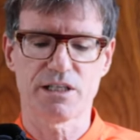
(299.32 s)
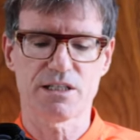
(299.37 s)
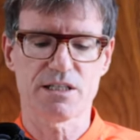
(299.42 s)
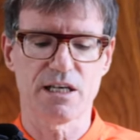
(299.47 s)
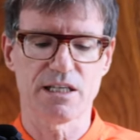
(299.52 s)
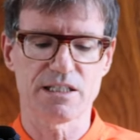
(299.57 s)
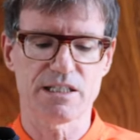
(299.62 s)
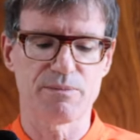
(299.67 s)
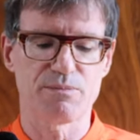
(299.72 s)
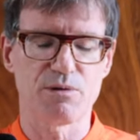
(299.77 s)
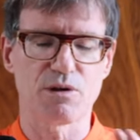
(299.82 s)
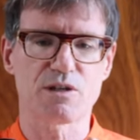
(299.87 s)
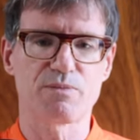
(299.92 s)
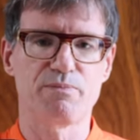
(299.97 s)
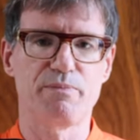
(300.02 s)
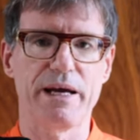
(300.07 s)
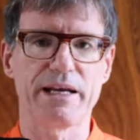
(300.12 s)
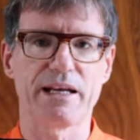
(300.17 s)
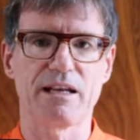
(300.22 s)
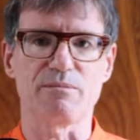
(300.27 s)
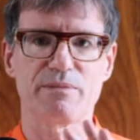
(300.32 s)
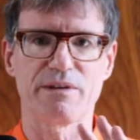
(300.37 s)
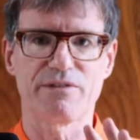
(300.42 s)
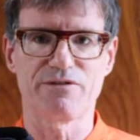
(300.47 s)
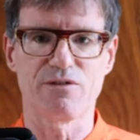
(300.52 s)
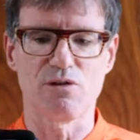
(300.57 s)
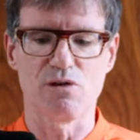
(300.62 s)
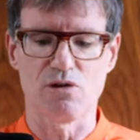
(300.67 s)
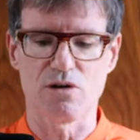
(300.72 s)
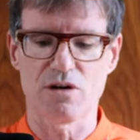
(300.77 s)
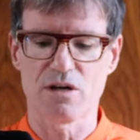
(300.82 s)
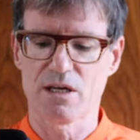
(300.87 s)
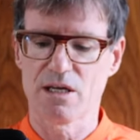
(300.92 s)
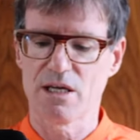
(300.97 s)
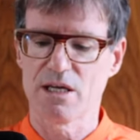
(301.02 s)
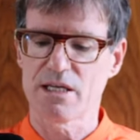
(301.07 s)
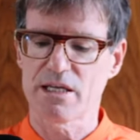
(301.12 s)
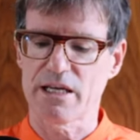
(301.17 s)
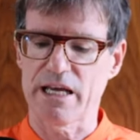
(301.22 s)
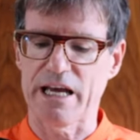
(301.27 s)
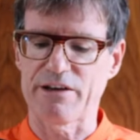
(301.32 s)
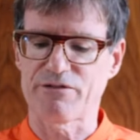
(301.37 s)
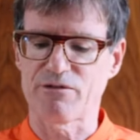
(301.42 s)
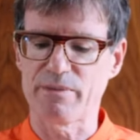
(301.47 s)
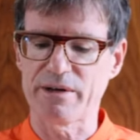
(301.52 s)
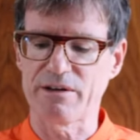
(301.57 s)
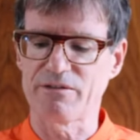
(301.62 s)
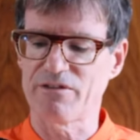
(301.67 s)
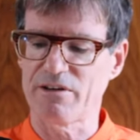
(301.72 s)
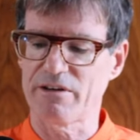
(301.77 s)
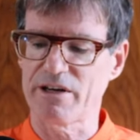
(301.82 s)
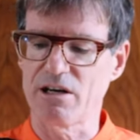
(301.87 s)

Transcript: criticized the Brooks Bedlam before for being